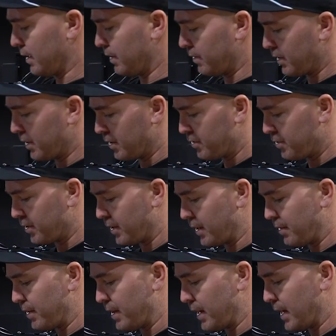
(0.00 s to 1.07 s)
you've got to drill
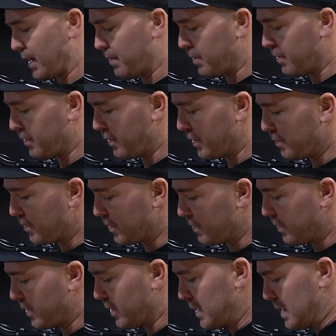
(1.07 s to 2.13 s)
everything out before you put
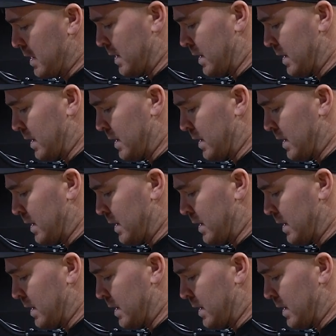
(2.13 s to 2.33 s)
them on,